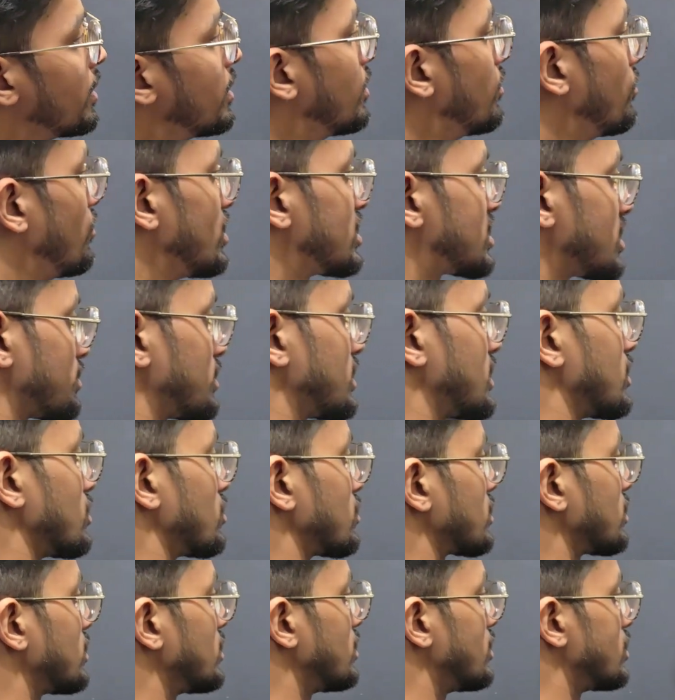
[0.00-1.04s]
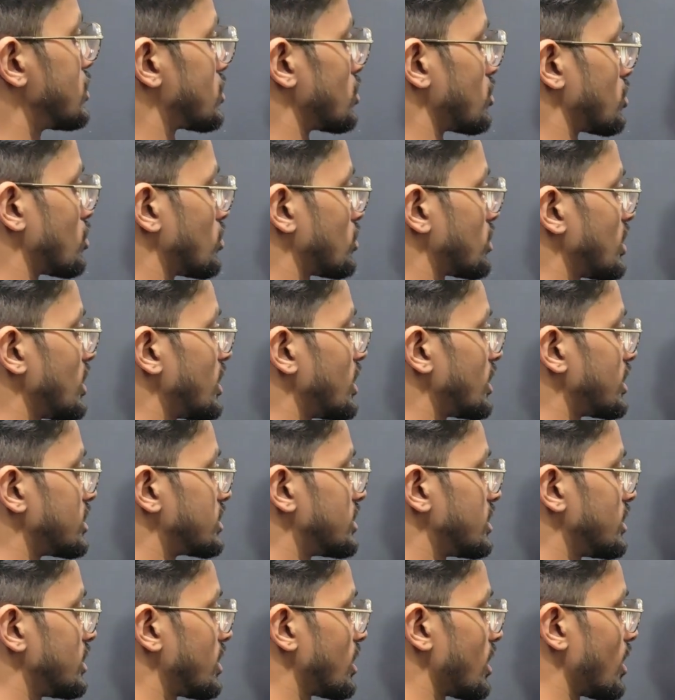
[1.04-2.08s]
We'll substitute. So total
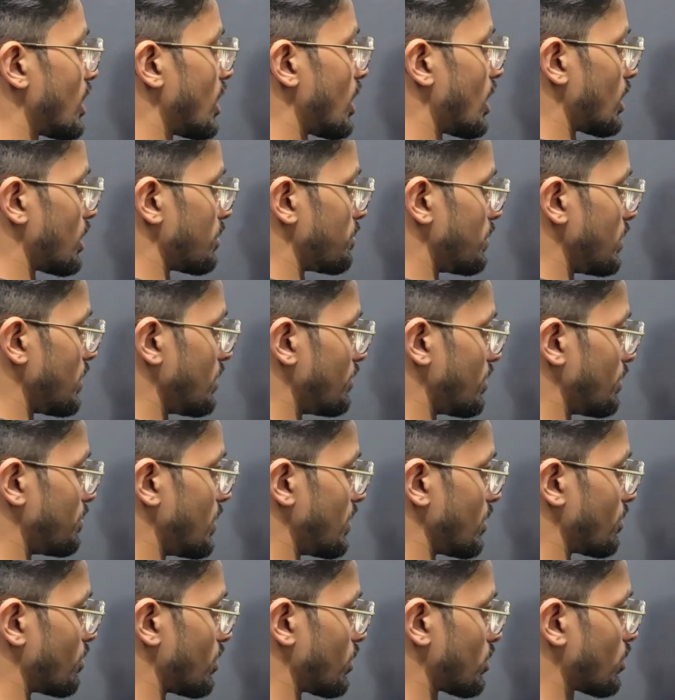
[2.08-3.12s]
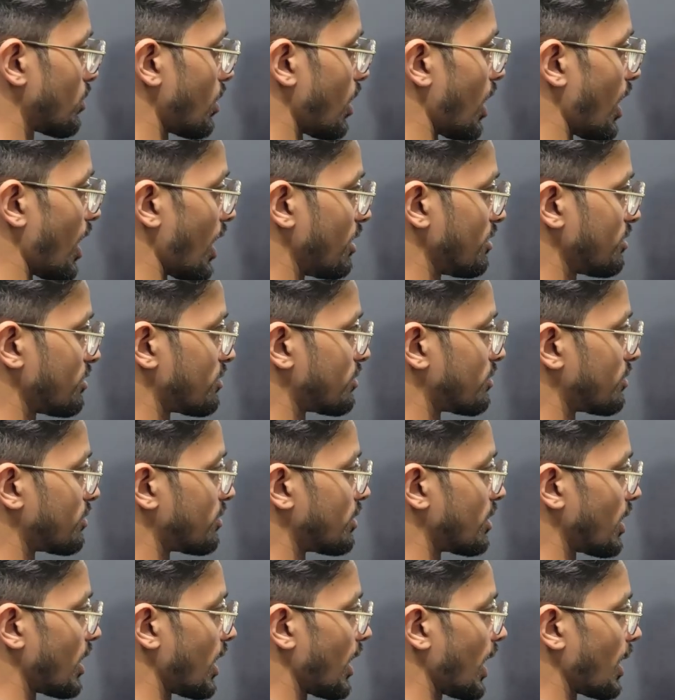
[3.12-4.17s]
energy at B will be equal to half
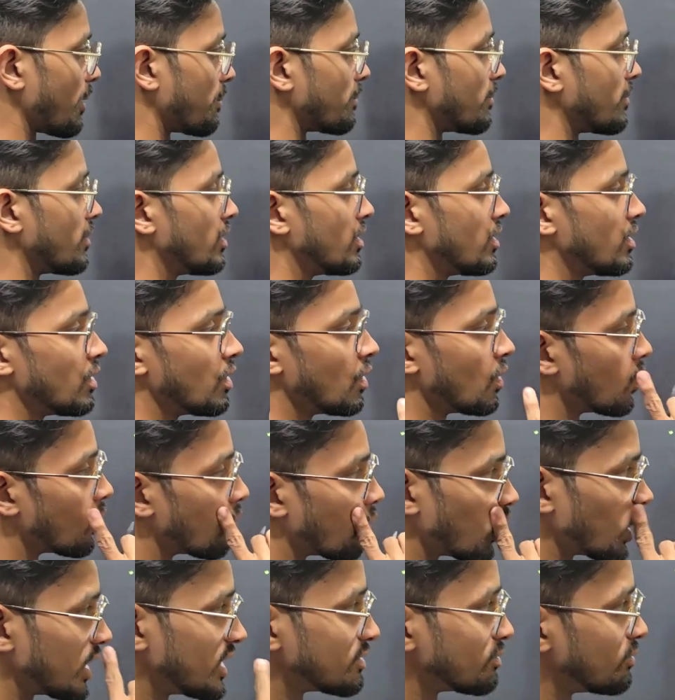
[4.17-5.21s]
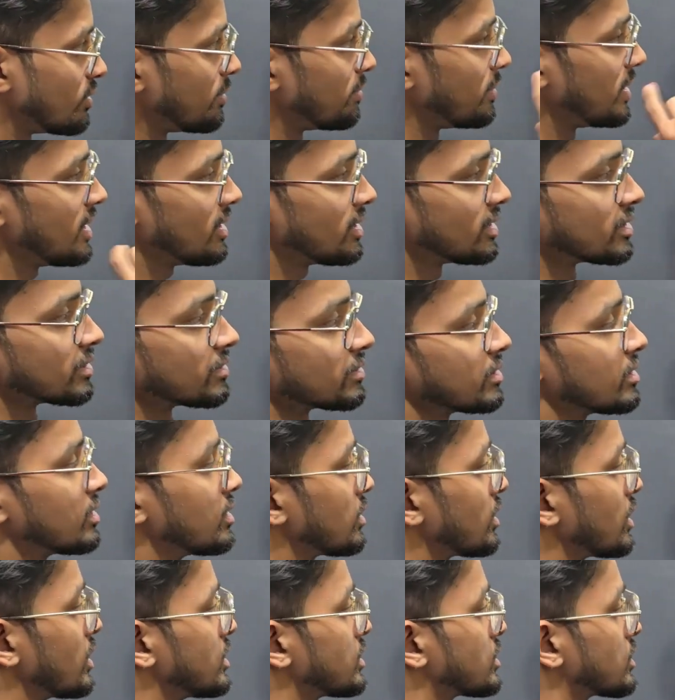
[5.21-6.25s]
m. What is Vb?
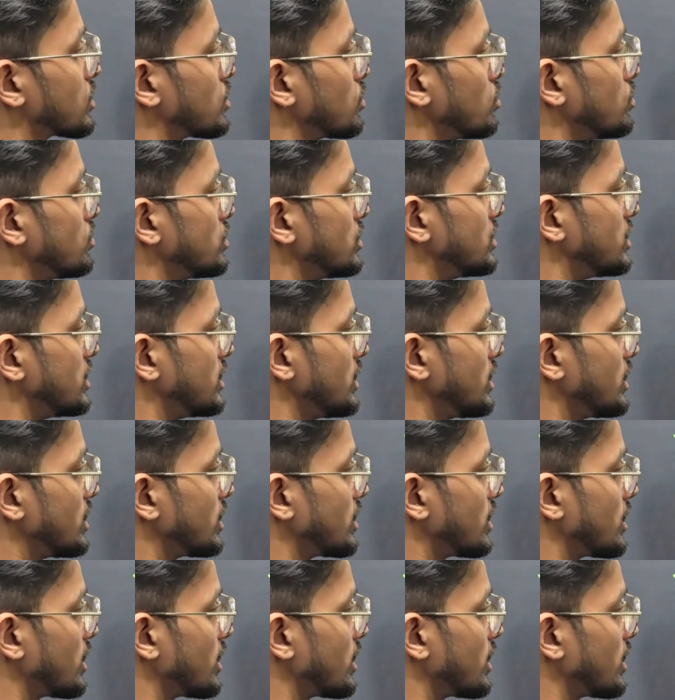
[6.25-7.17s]
That is 2g